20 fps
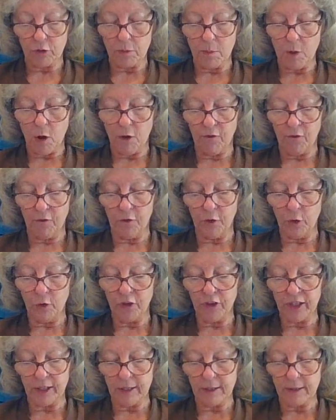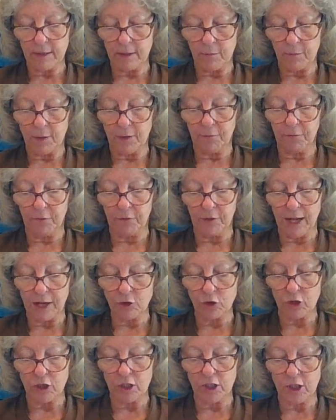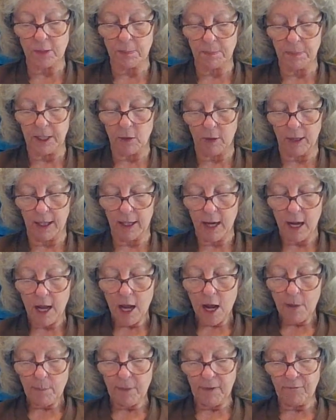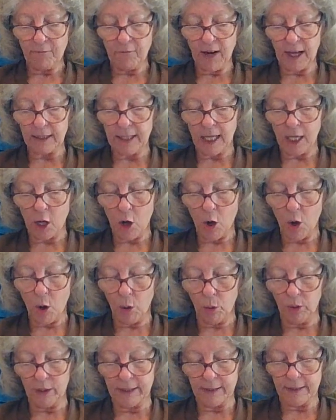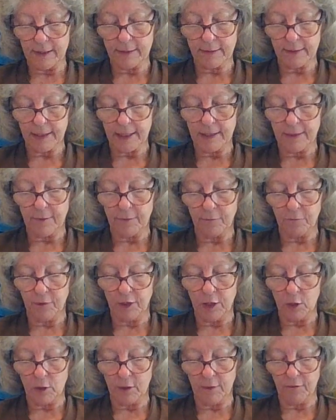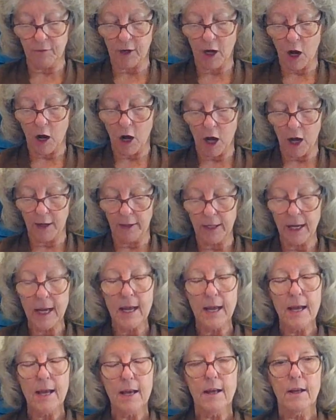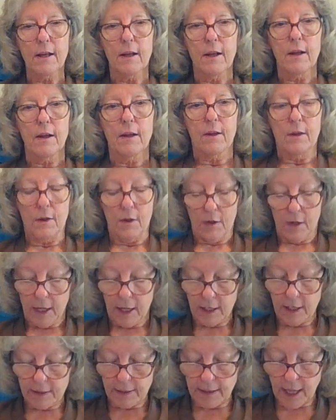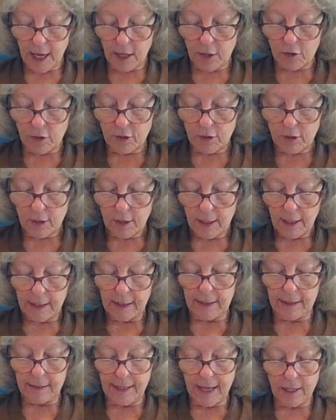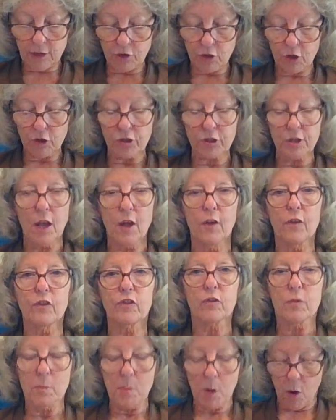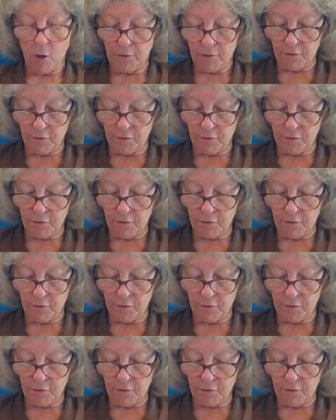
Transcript: from all filthiness of the flesh and spirit, perfecting holiness in the fear of God. It says, cleanse ourselves from all